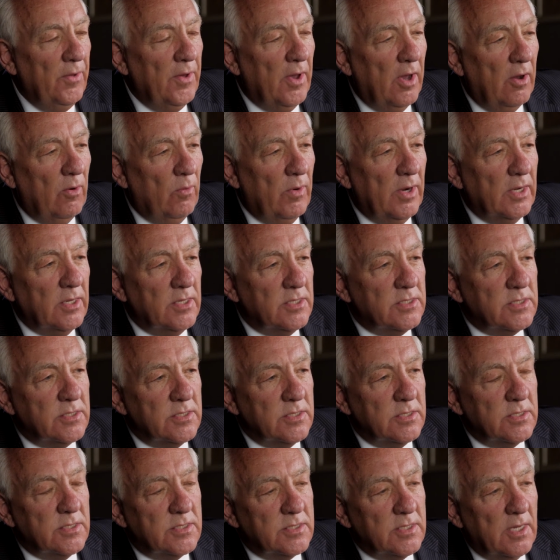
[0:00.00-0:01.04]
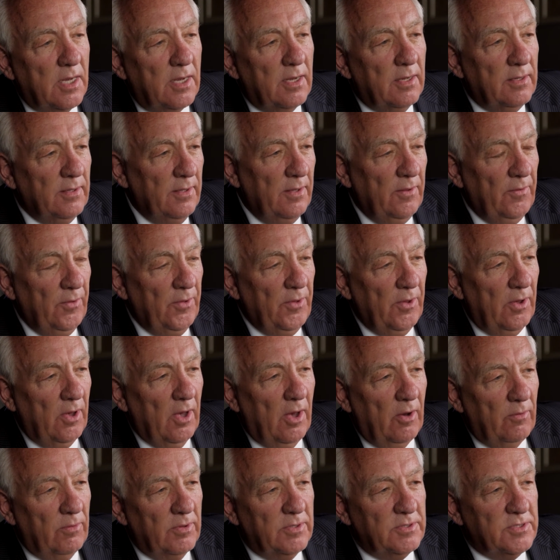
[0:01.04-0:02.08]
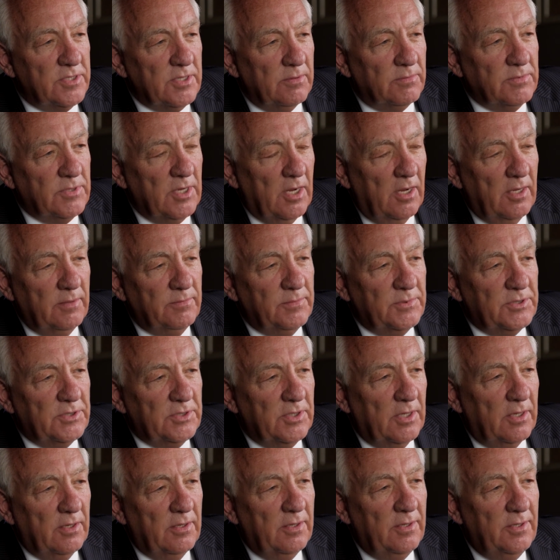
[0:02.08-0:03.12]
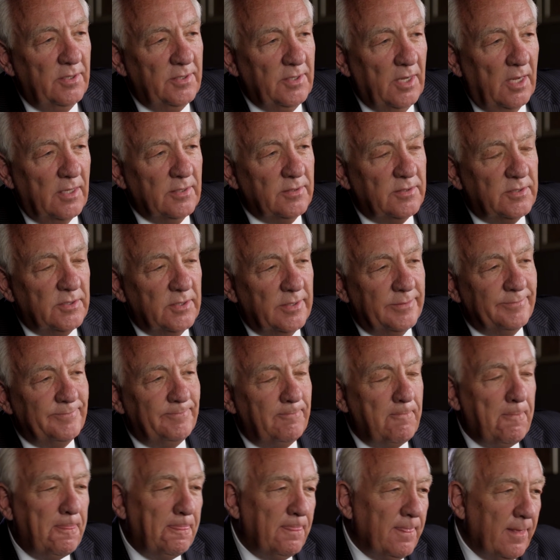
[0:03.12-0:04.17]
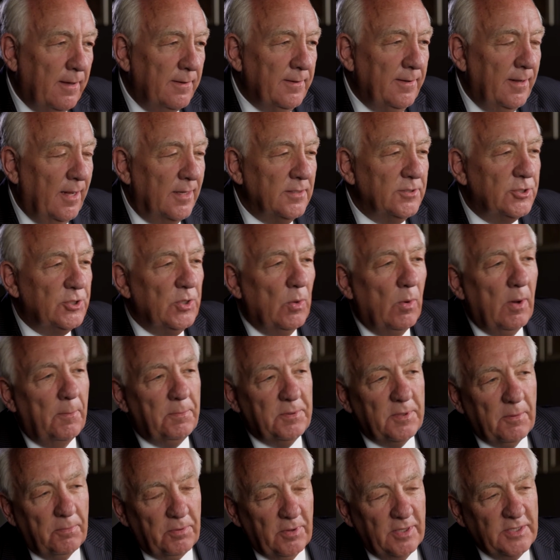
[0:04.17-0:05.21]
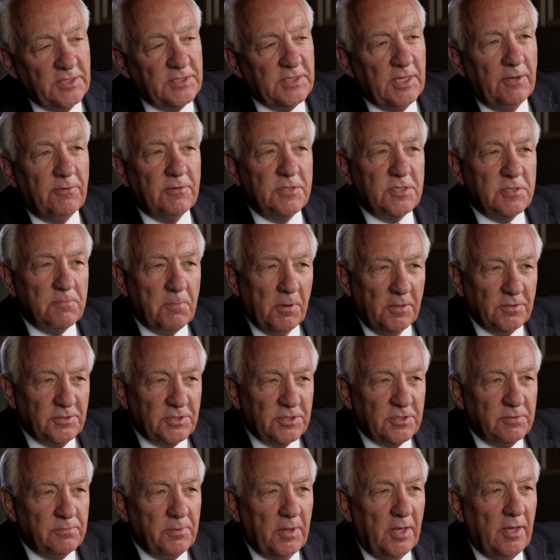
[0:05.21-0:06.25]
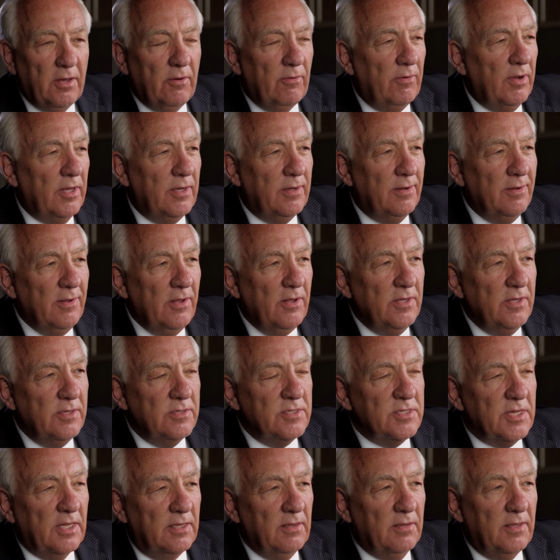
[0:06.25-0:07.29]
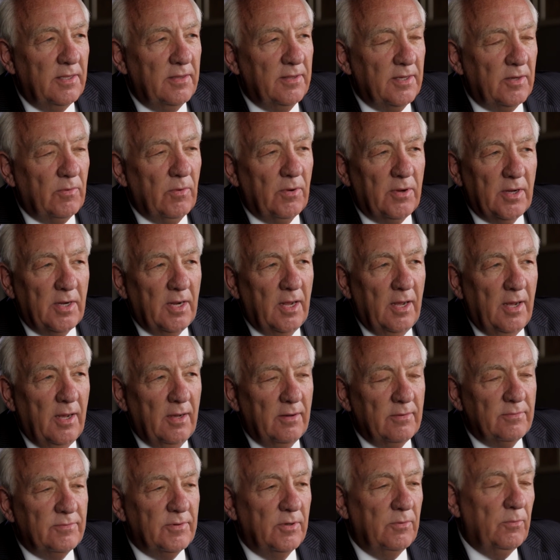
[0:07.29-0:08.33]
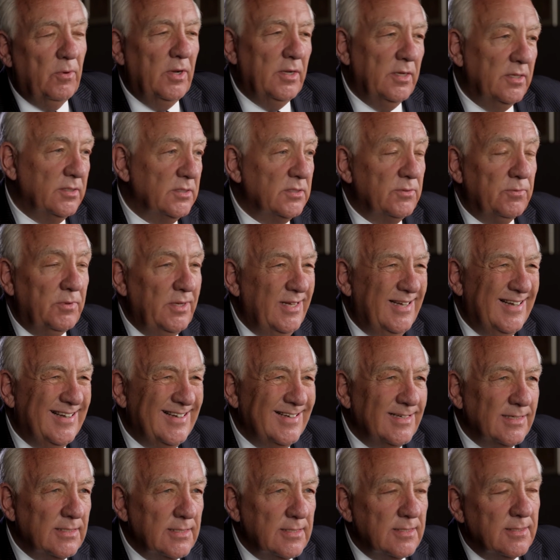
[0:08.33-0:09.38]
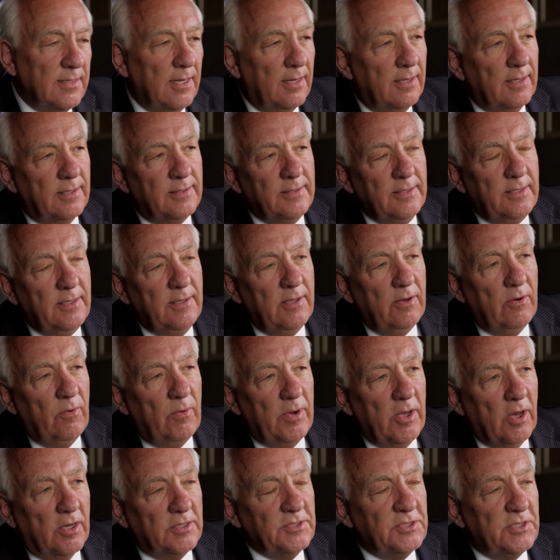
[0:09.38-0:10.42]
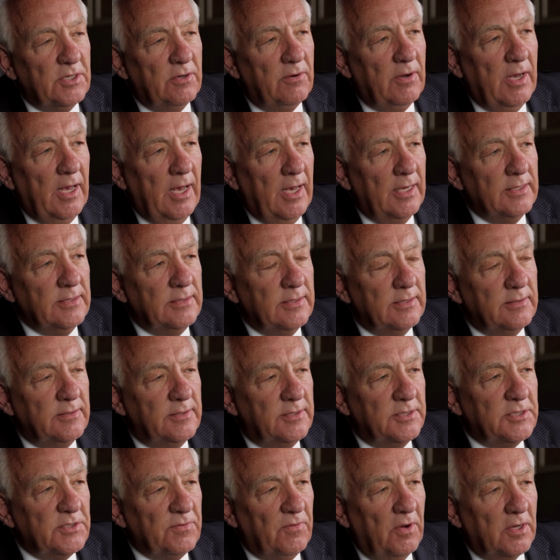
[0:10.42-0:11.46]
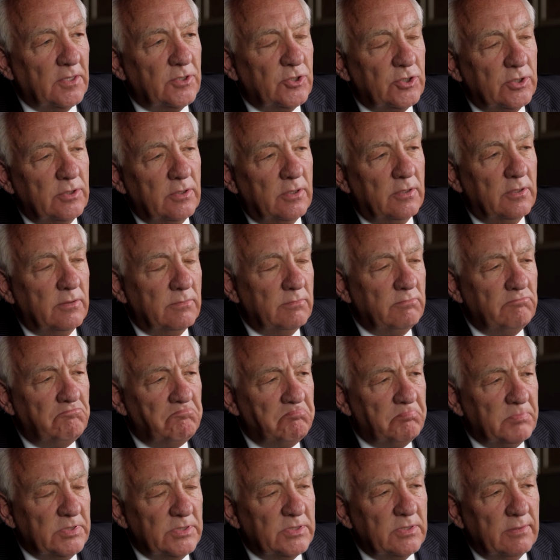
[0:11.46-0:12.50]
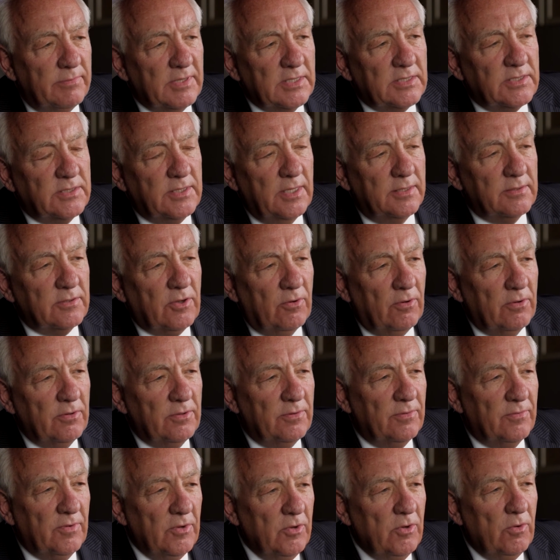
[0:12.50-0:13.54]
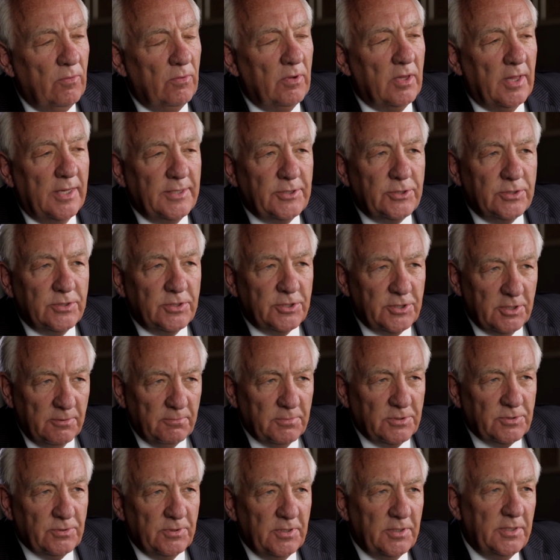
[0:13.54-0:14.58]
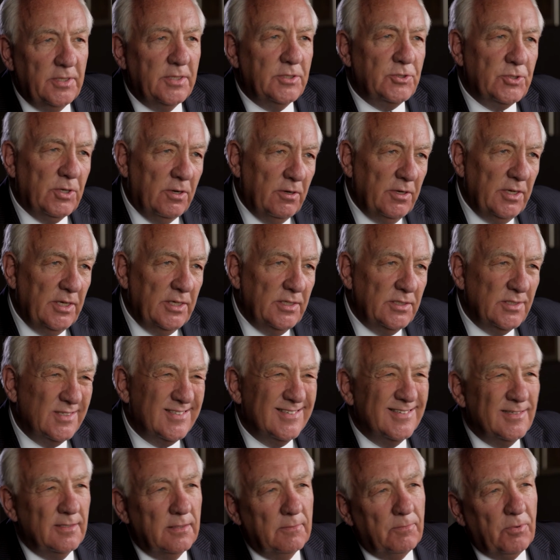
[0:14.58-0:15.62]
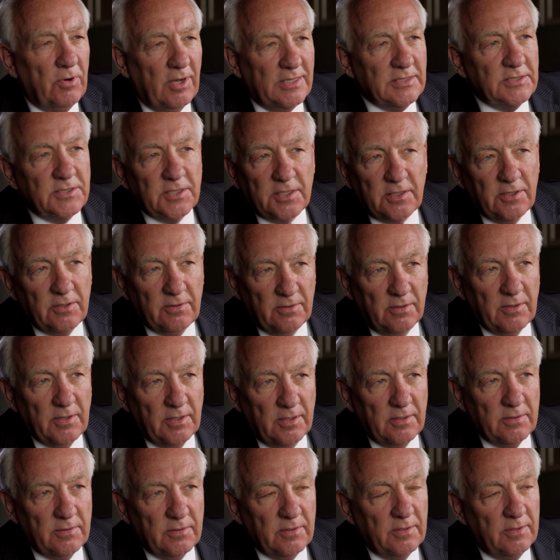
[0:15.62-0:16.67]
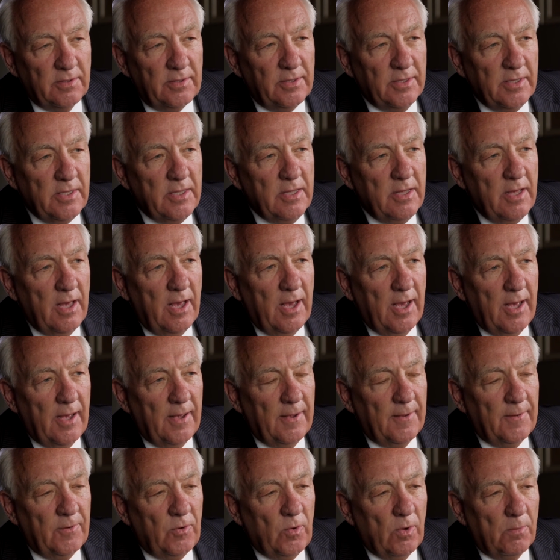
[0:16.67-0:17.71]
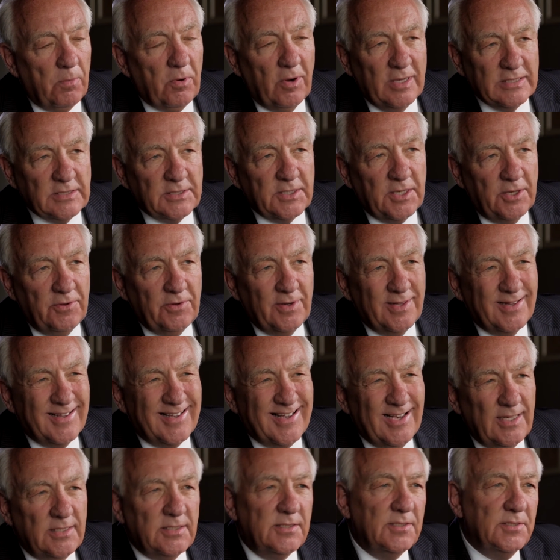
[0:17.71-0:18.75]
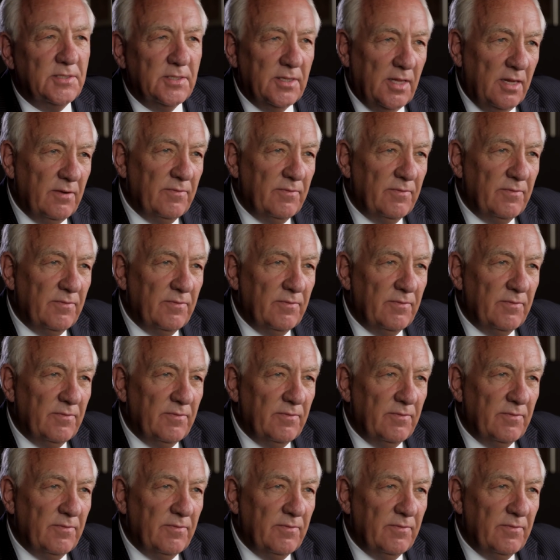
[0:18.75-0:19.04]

Uh, witnesses would sometimes not, um, not show up at the place they were supposed to be country. We suddenly think we're going to have a witness we didn't. Uh, we also had a dysfunctional, to some extent, kind of relationship between the attorneys and the prosecutor and the uh, who were prosecuting the cases and the